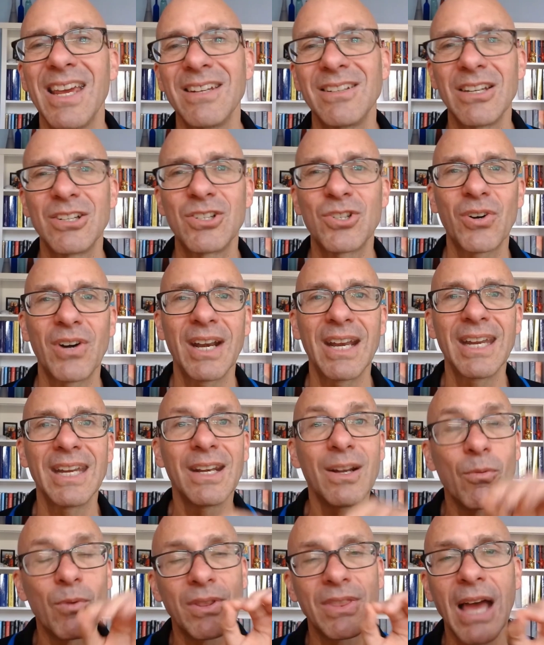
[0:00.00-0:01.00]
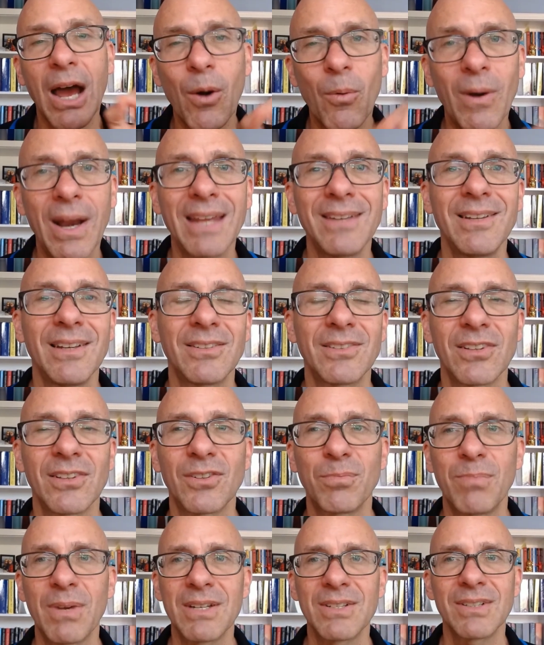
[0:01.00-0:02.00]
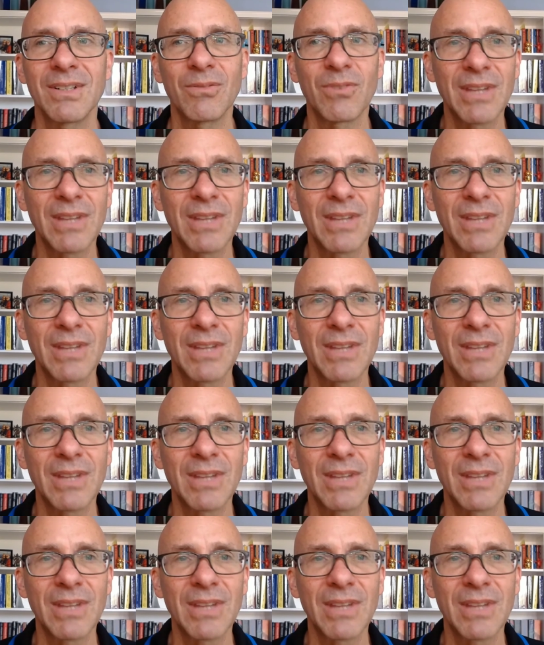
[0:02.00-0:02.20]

to trade without raising suspicion,